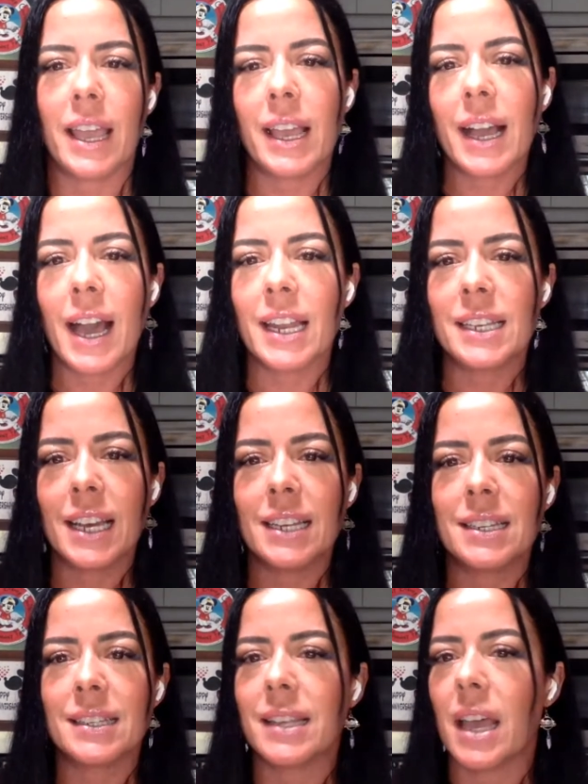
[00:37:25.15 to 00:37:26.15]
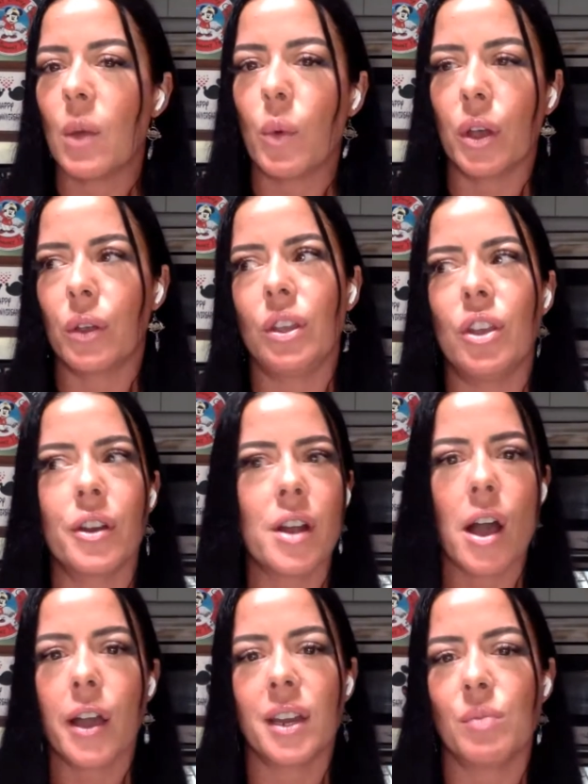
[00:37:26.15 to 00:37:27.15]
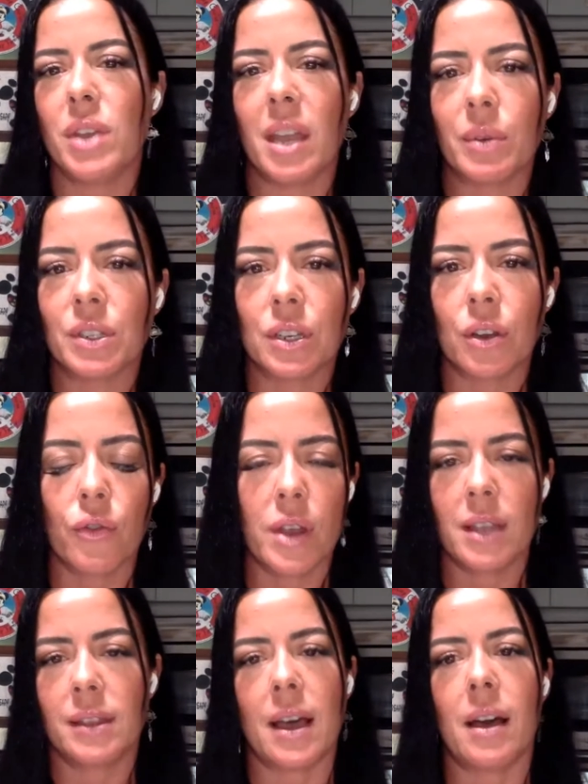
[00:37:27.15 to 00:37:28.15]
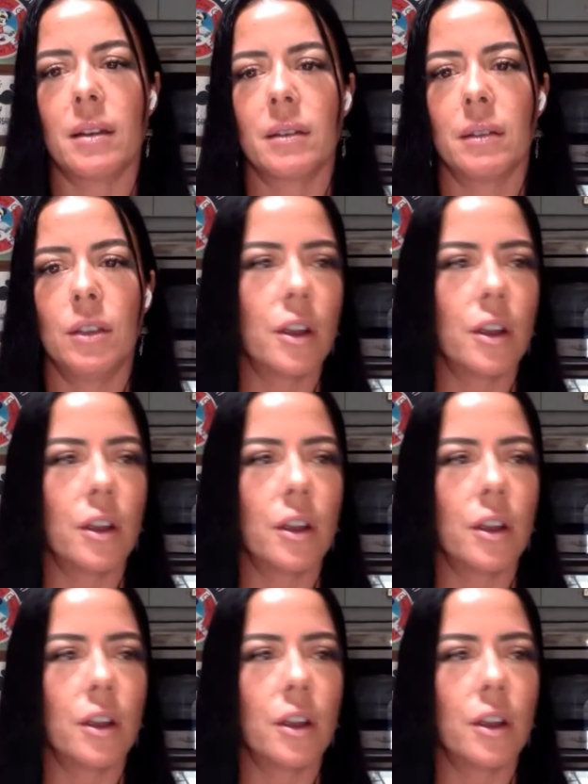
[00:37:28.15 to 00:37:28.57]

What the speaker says: They can kind of tend to say, well, you're not going to be able to create that.